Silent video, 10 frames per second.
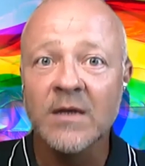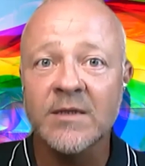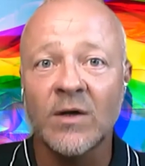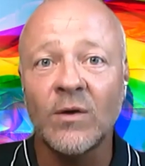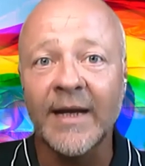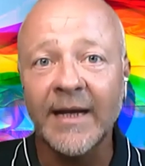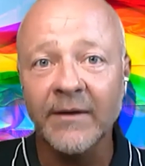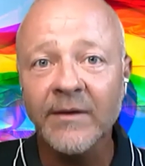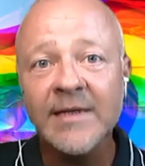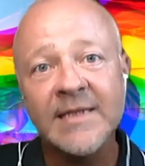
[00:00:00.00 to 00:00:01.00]
So
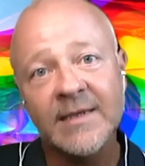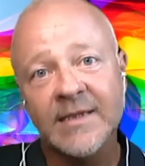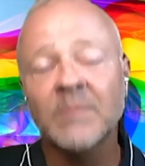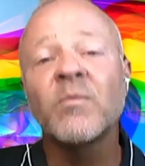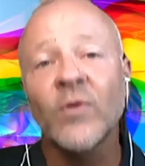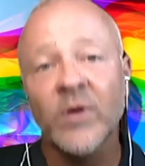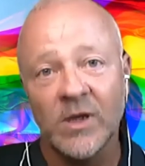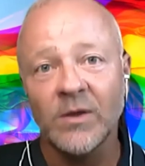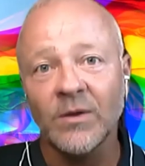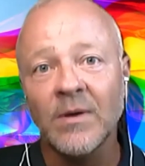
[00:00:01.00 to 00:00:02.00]
here is a tip for
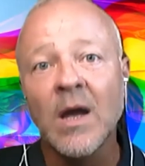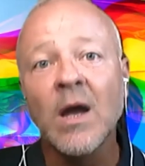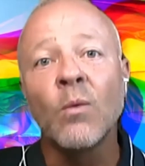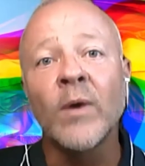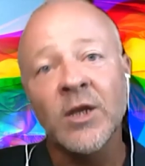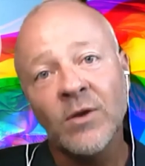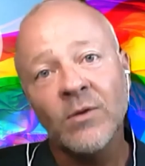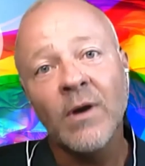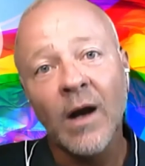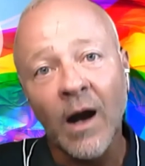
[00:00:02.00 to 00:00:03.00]
you. When
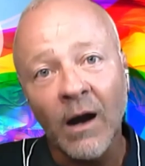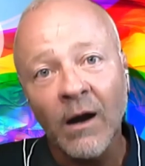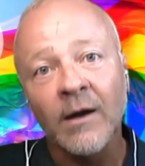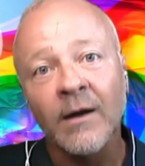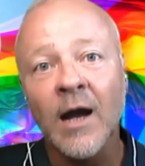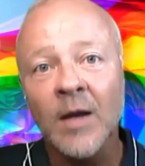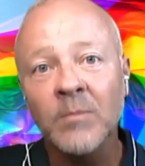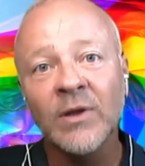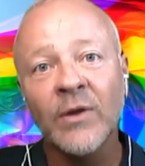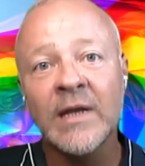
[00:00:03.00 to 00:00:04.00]
you are
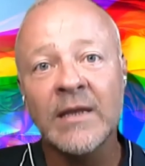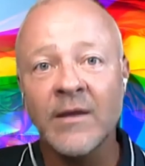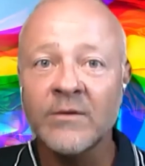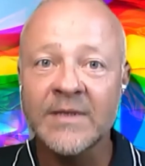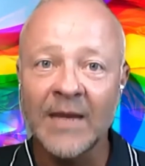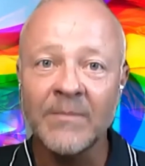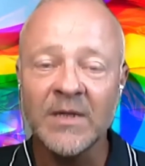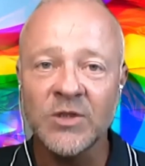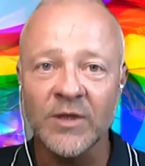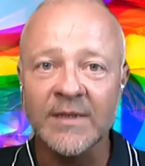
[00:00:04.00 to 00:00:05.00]
uploading those
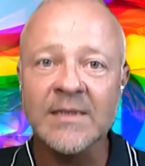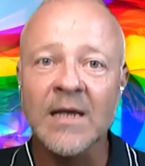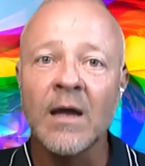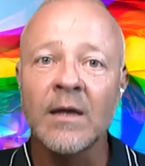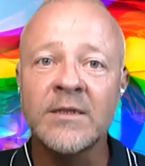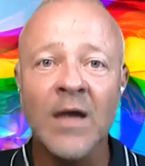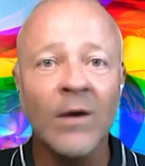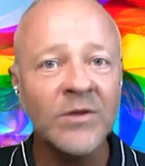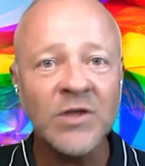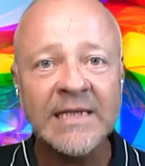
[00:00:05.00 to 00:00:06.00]
images,
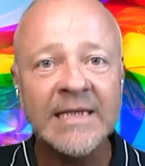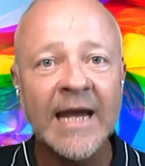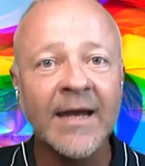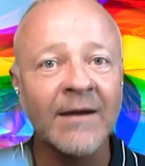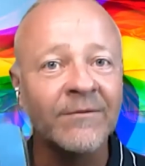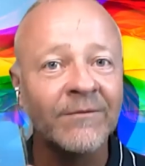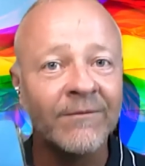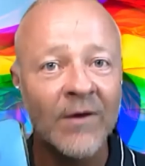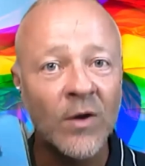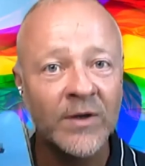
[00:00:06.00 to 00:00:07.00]
don't just take a
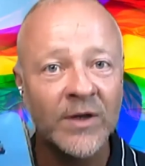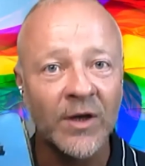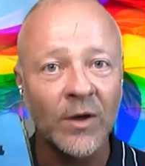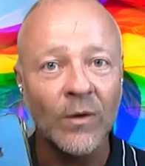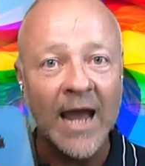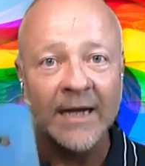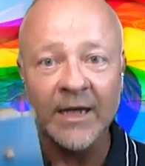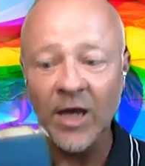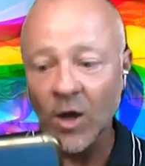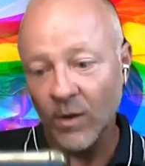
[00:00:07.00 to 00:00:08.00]
photo
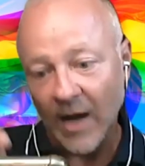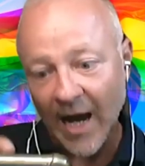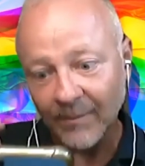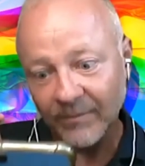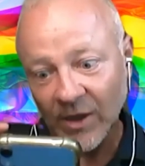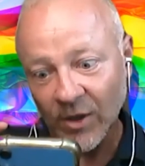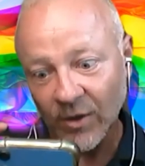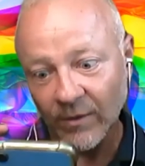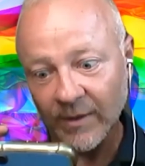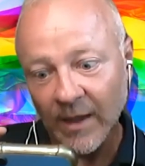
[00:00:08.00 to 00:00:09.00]
and go
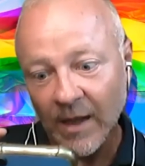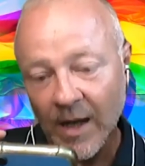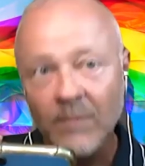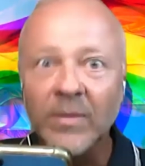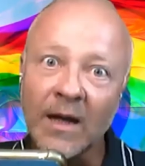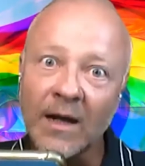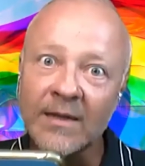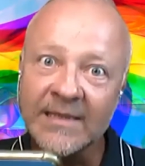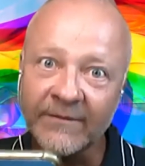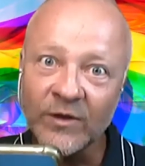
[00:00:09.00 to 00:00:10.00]
upload,
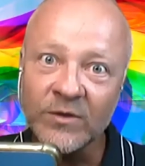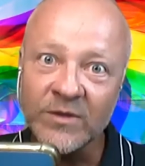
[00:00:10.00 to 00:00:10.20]
because if you